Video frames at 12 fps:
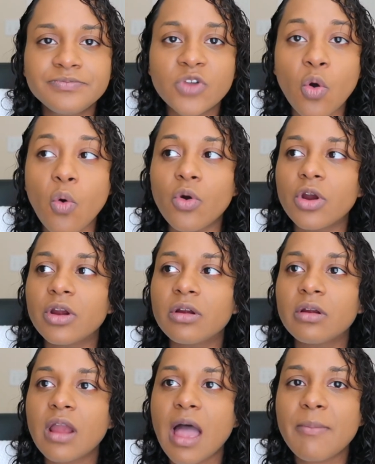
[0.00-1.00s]

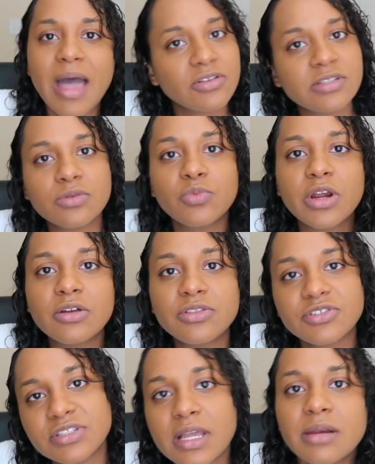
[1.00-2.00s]
or I'm out somewhere and
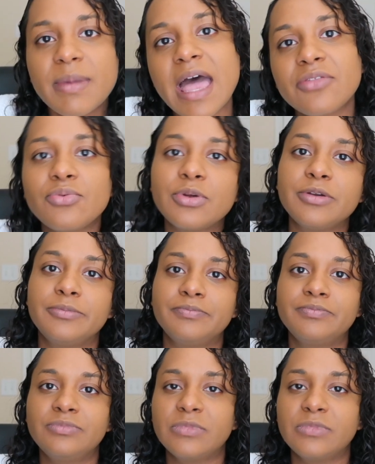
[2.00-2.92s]
there's not a bathroom.